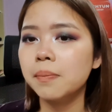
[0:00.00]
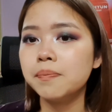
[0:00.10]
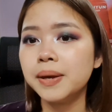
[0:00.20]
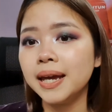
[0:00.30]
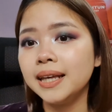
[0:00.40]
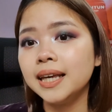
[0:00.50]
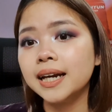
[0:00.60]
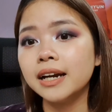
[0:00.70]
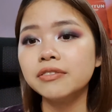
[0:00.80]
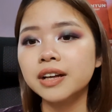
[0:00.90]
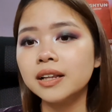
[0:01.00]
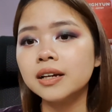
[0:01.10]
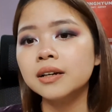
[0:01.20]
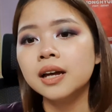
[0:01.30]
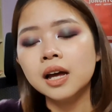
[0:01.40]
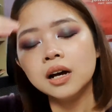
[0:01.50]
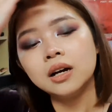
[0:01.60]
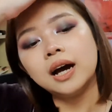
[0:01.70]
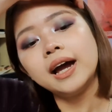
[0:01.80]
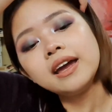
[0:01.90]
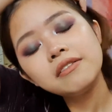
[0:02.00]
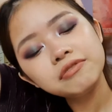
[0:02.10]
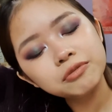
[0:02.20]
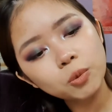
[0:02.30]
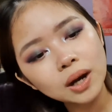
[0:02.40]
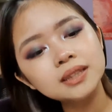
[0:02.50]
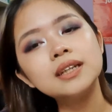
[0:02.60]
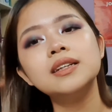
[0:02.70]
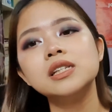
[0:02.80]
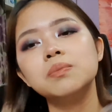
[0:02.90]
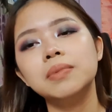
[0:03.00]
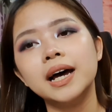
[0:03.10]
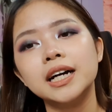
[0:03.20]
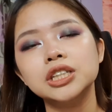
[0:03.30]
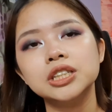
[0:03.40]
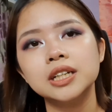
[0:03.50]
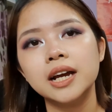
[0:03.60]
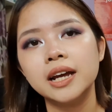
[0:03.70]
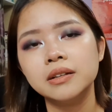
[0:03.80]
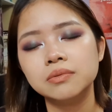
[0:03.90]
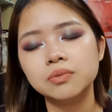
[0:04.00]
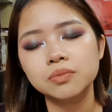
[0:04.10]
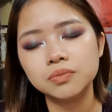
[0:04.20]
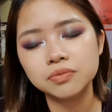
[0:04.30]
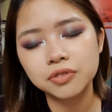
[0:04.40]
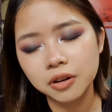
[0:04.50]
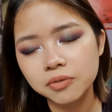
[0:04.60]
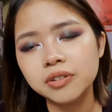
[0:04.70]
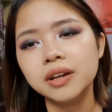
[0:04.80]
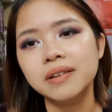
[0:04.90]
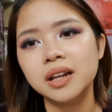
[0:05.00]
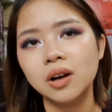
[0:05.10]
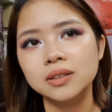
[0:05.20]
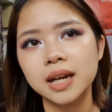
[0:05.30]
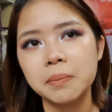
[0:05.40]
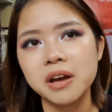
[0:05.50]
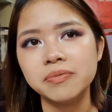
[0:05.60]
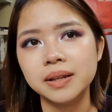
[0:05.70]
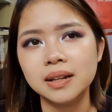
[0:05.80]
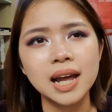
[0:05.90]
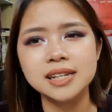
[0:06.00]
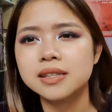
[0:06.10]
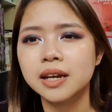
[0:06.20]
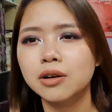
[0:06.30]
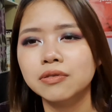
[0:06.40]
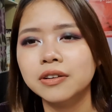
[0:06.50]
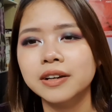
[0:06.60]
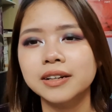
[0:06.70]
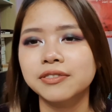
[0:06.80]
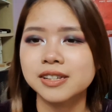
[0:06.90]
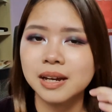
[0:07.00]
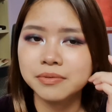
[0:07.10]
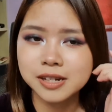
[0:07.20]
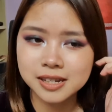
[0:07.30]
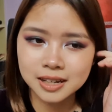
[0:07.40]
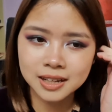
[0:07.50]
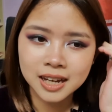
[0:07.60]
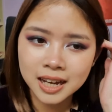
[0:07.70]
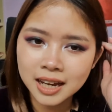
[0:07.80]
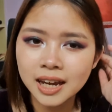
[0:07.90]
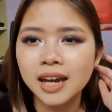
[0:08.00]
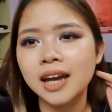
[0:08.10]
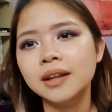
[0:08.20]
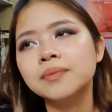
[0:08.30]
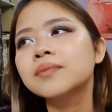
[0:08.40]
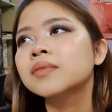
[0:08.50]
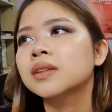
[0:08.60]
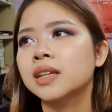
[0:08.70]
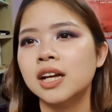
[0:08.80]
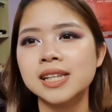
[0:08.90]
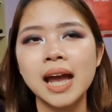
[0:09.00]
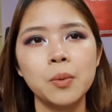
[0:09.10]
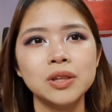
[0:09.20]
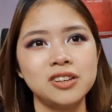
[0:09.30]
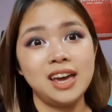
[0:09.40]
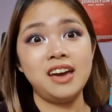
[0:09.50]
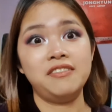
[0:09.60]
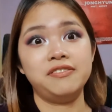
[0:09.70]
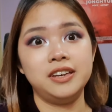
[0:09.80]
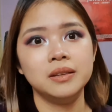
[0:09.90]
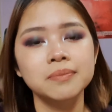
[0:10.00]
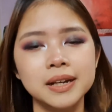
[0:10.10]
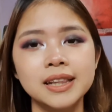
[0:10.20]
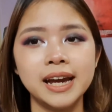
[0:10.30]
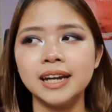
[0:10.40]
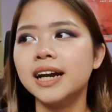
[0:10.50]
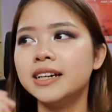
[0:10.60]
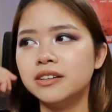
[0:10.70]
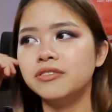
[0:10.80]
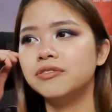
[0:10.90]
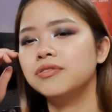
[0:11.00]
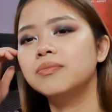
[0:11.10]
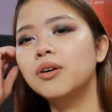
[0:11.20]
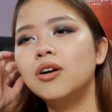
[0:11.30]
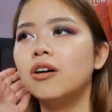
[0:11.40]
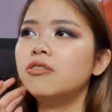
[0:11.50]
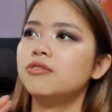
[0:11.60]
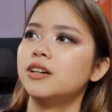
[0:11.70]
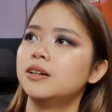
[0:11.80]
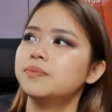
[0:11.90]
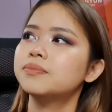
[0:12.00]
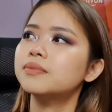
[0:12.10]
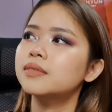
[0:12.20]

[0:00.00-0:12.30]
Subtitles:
pinky kind of color. I have wanted this blush and for a really long time. I've been lusting over it for some reason, and not saying I want to F it, but like kind of more of